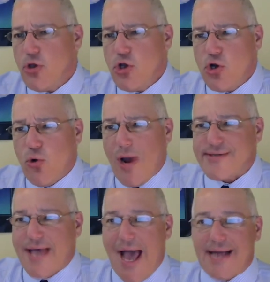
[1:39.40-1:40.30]
who has
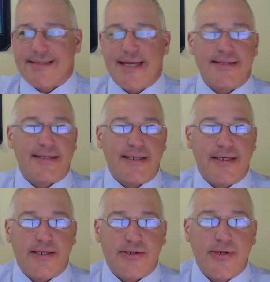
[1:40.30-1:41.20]
access to
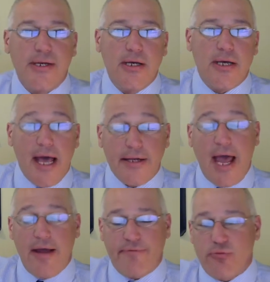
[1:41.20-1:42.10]
these? And
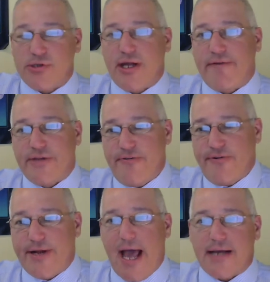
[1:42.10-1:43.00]
everyone's going to have
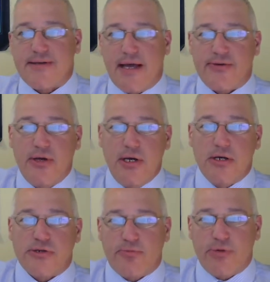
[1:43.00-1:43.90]
different access.
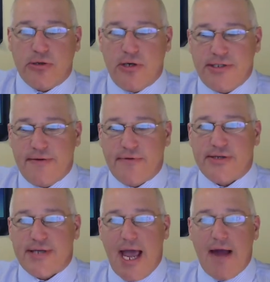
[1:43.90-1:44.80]
So because of this,
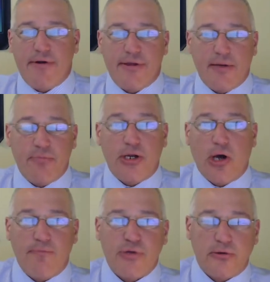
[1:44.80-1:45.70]
everything
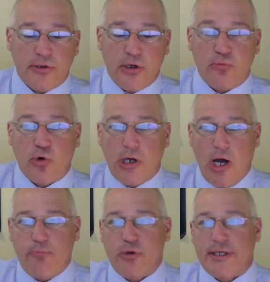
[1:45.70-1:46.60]
becomes a little more
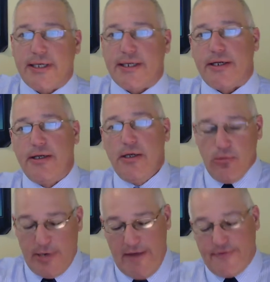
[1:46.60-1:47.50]
complicated.
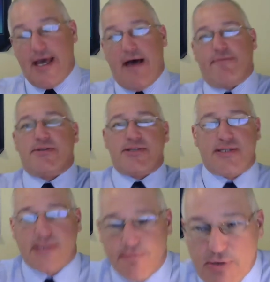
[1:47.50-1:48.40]
We have to have
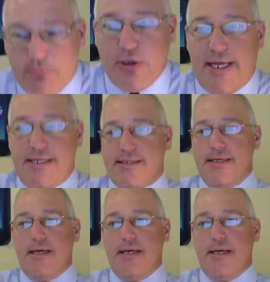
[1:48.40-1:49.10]
systems in place